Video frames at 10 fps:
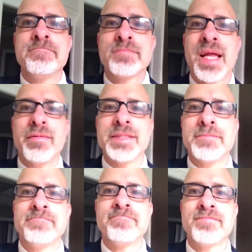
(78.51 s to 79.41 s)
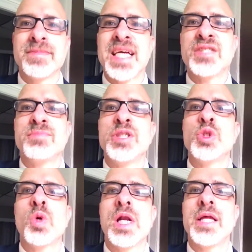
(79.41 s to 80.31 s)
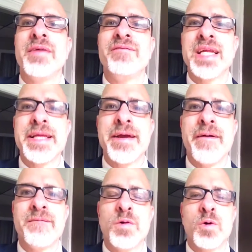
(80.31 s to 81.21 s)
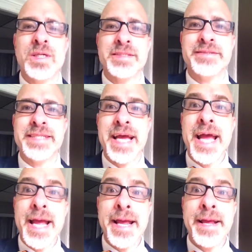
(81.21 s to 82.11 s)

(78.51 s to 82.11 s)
Anyways, that's my short little video for today.